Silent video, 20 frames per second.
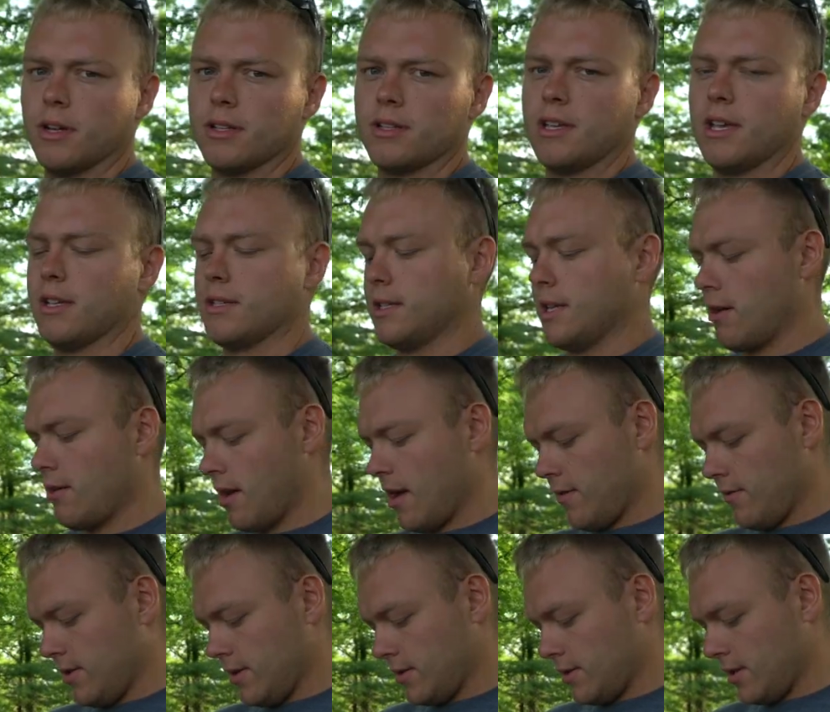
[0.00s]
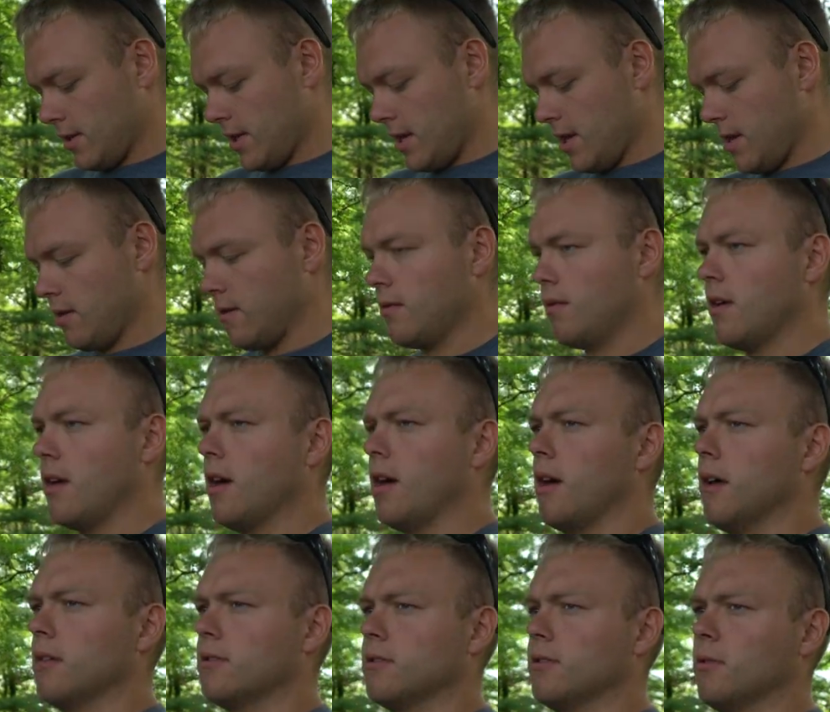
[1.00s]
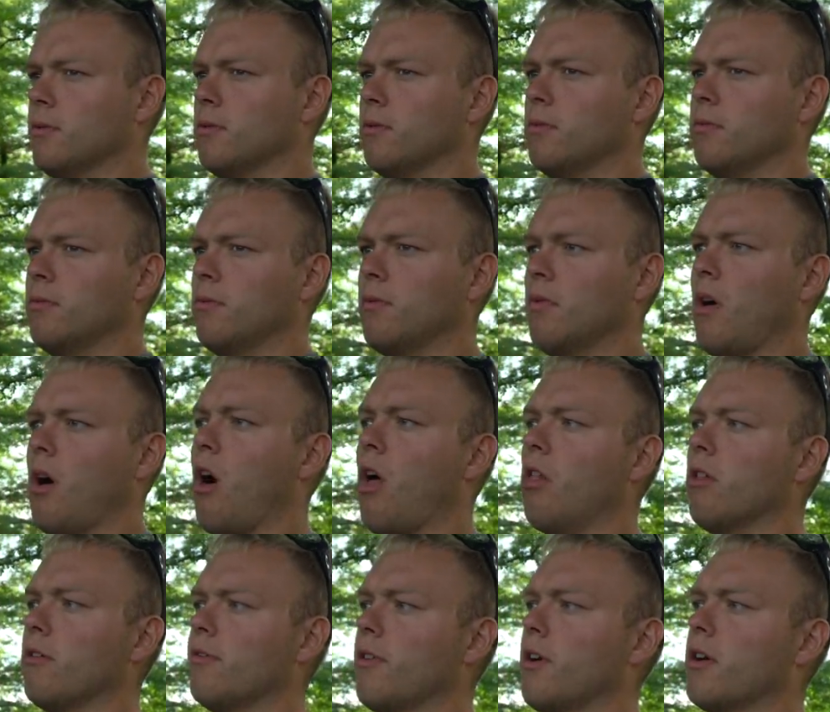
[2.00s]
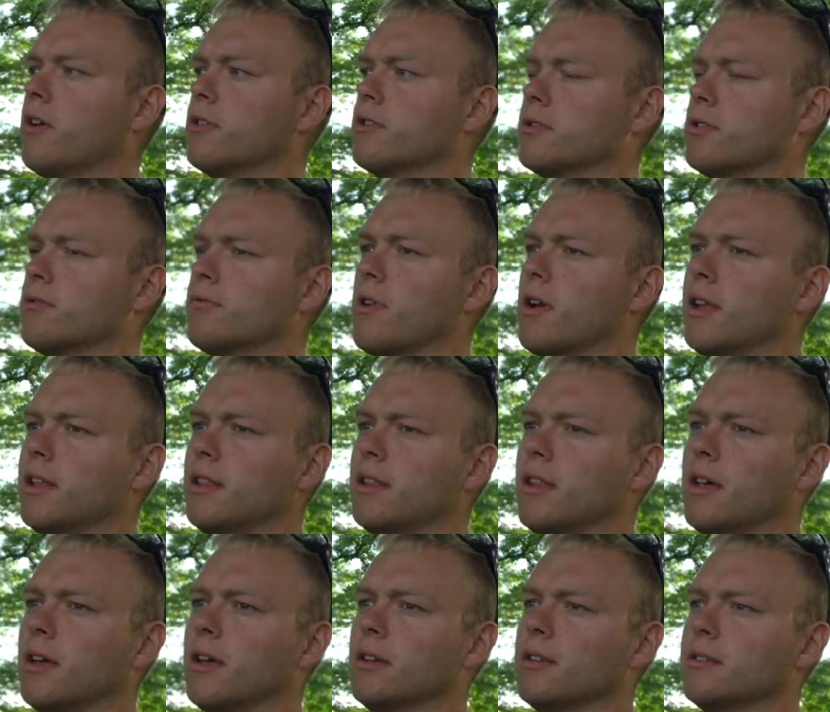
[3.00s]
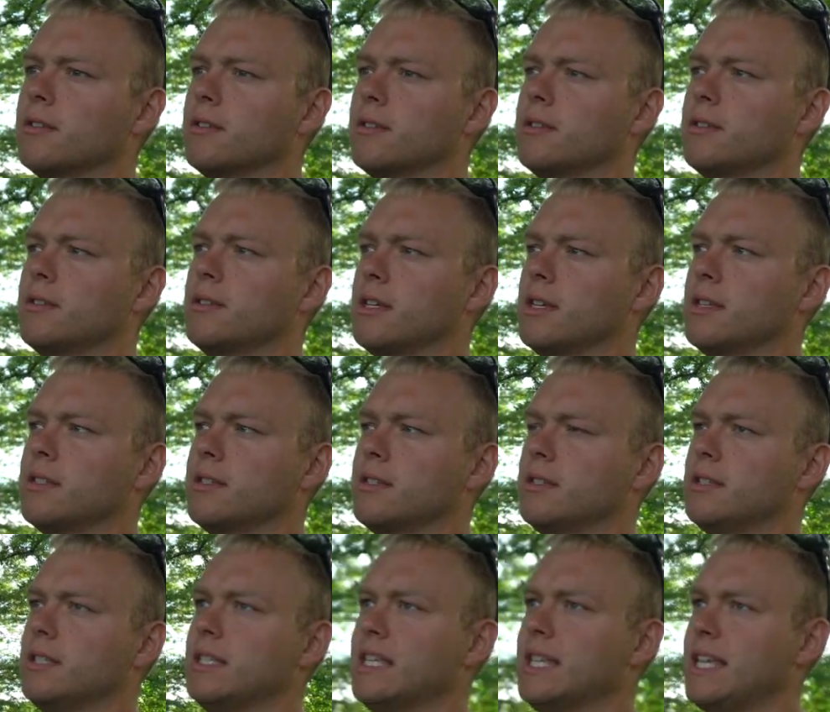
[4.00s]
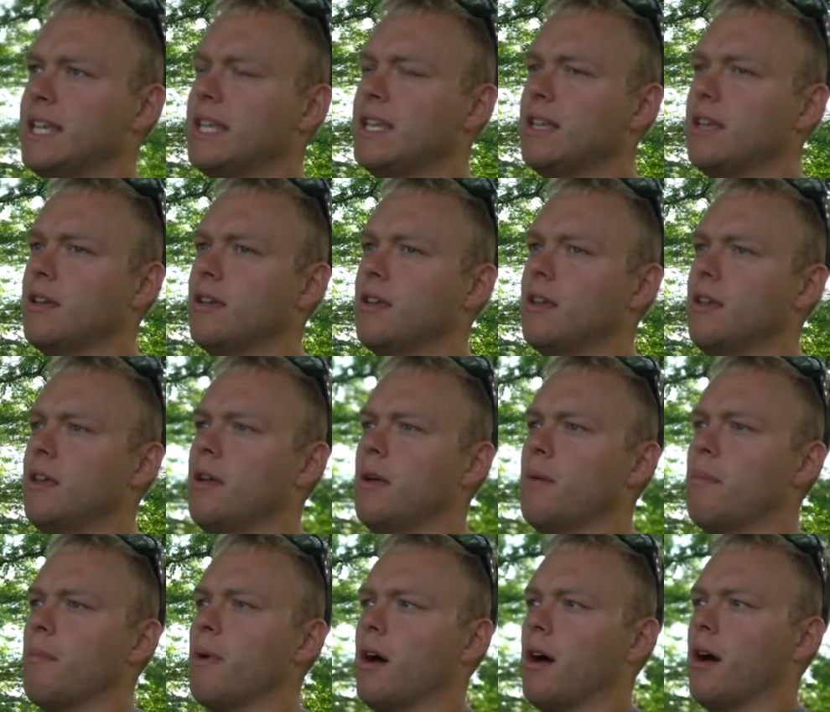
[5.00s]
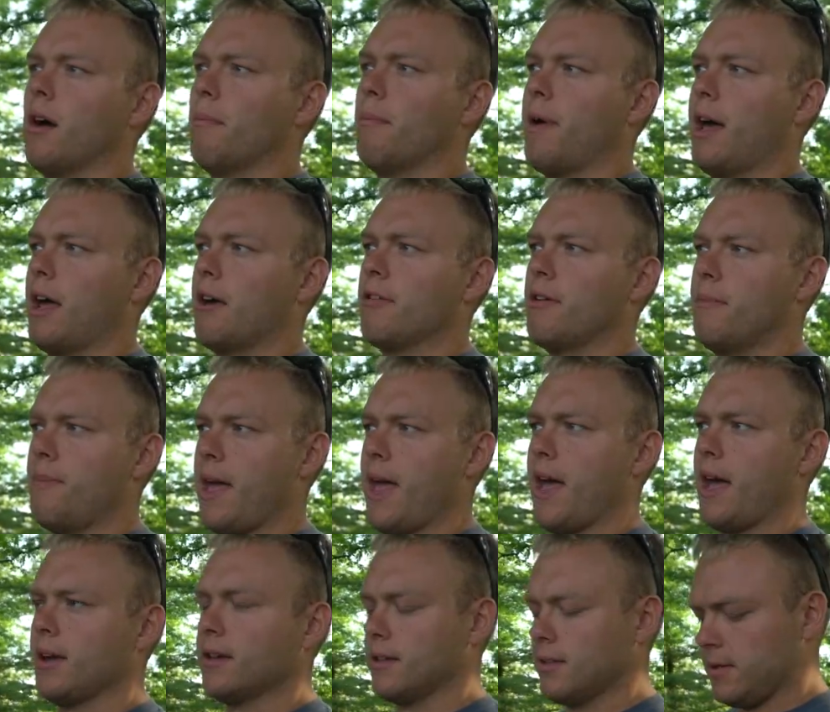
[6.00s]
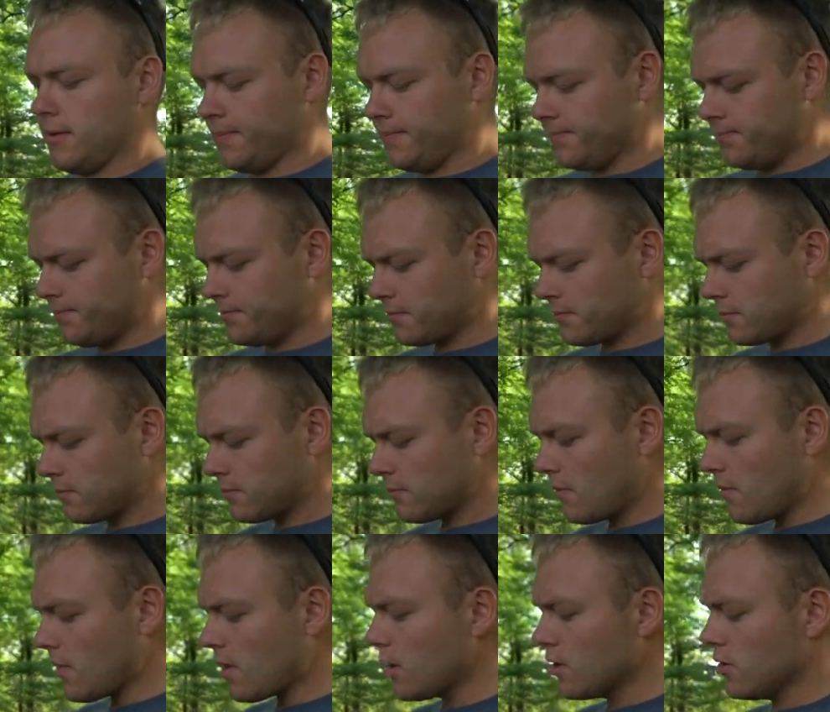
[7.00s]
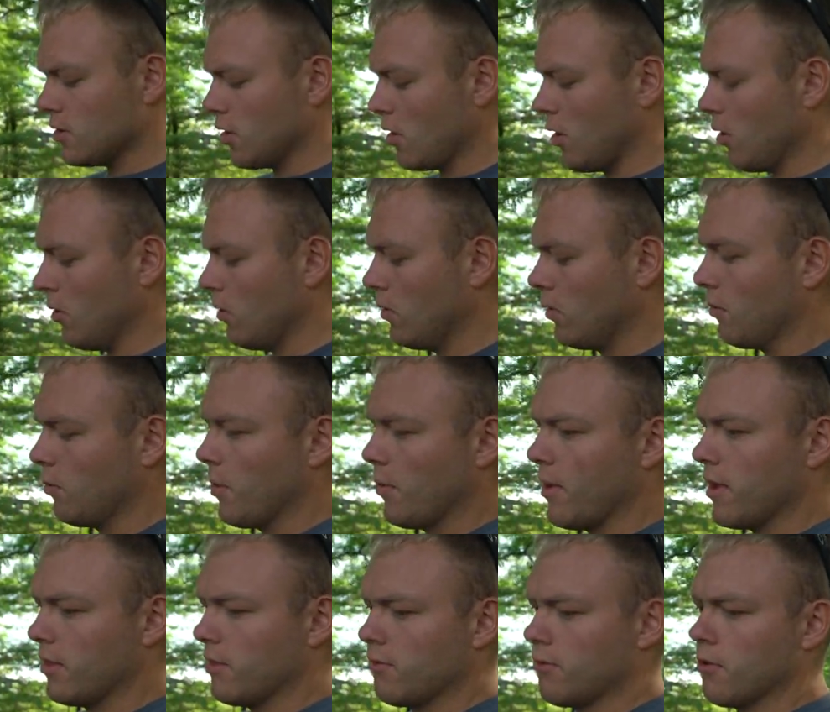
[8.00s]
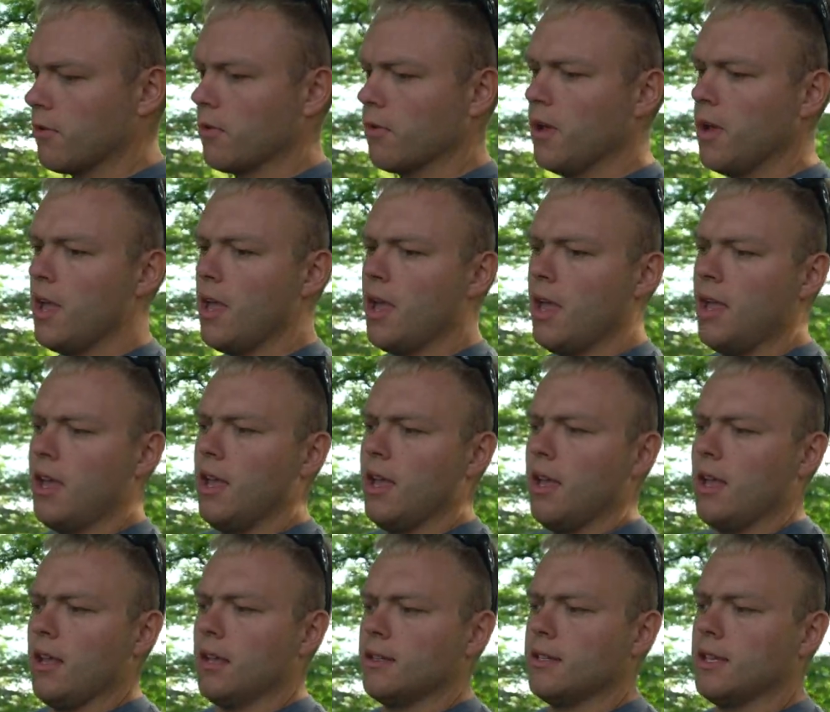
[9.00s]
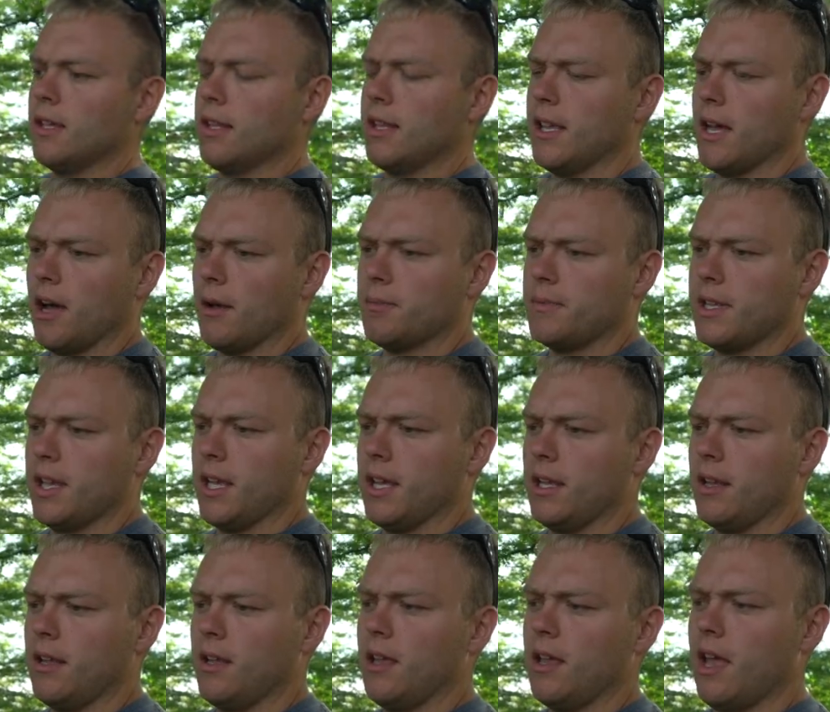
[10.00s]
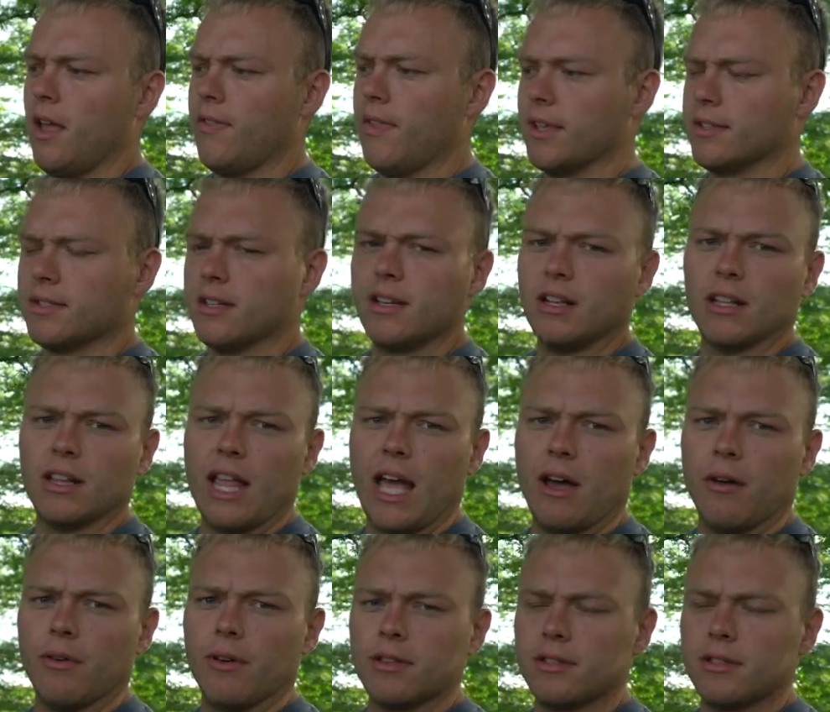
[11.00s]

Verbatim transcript: going to test out obviously. Uh, so all of ours are running the 6D uh, battery packs. So we went through, did the update, and that's going to allow